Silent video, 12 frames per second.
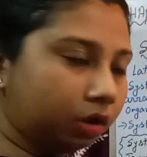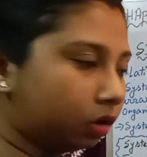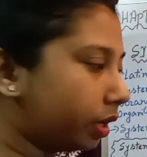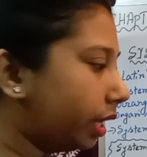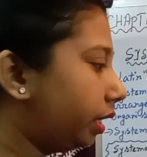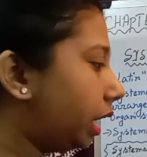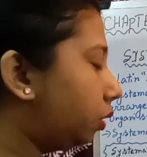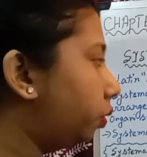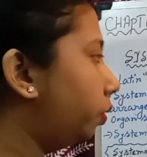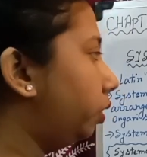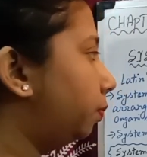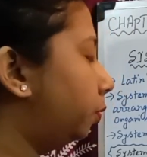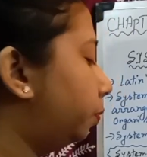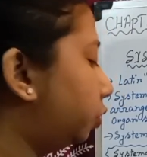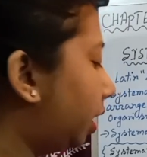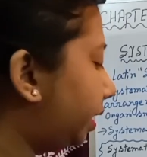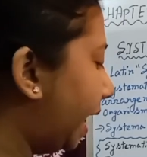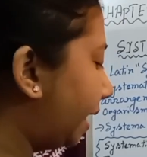Okay, now we will move to
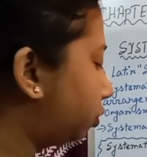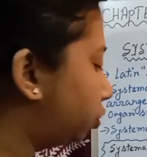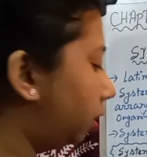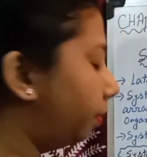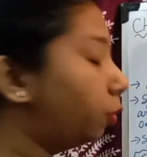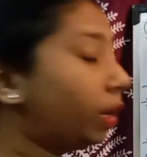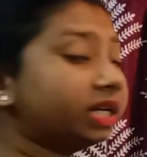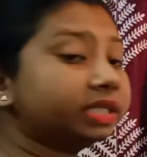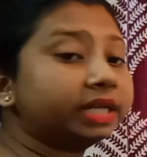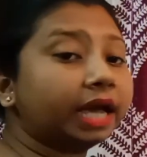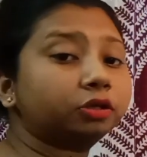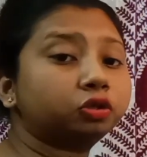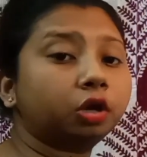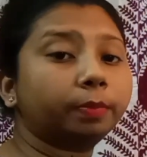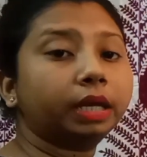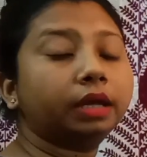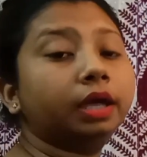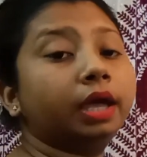the taxonomy. What is
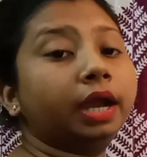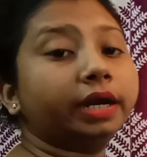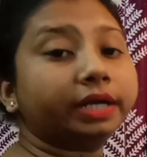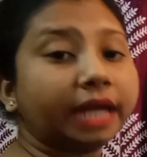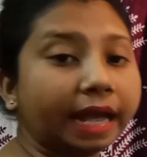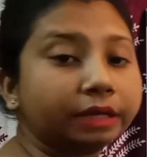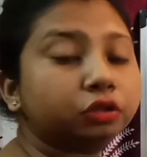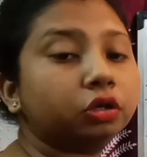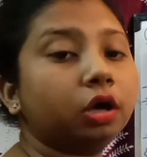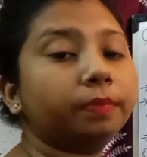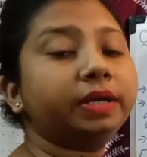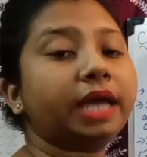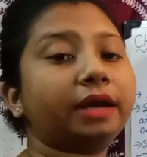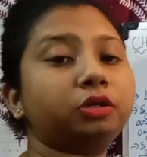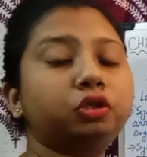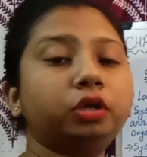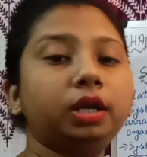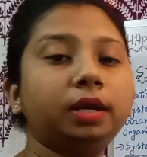taxonomy? Taxonomy
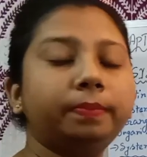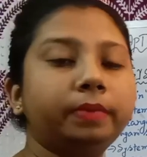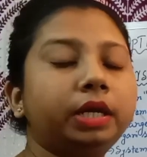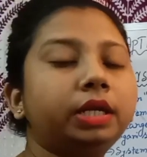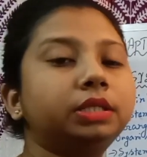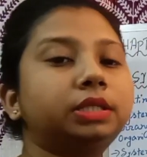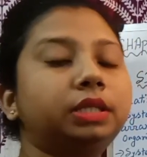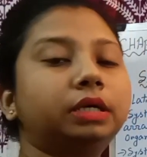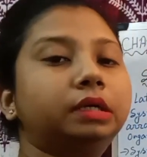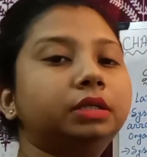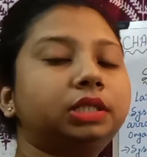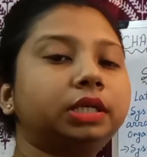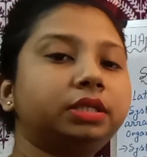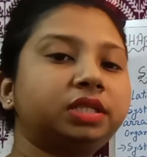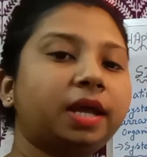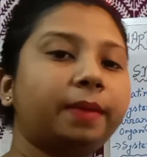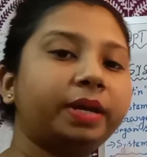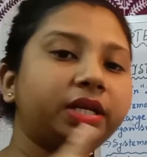actually means the
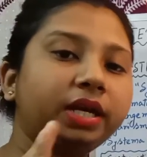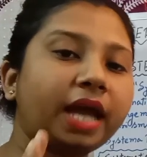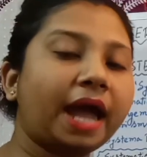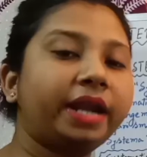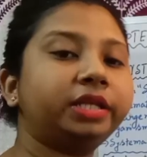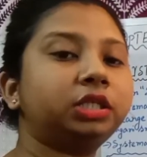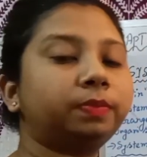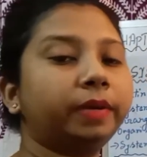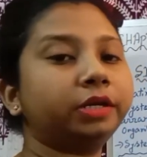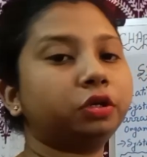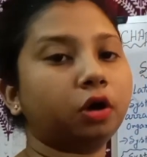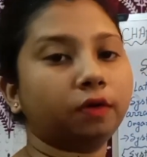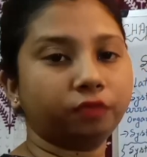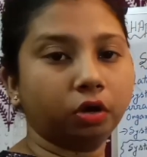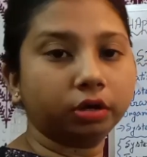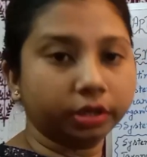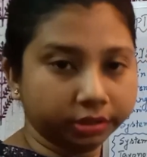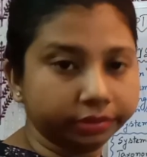systematic arrangement of
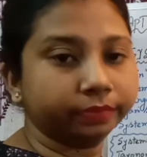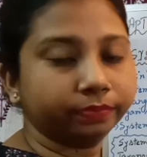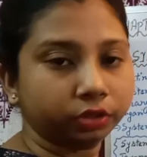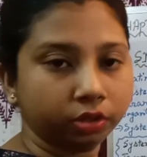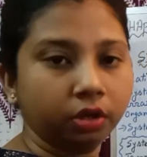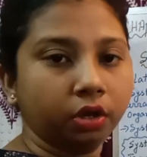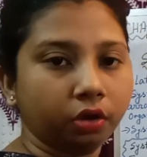organisms.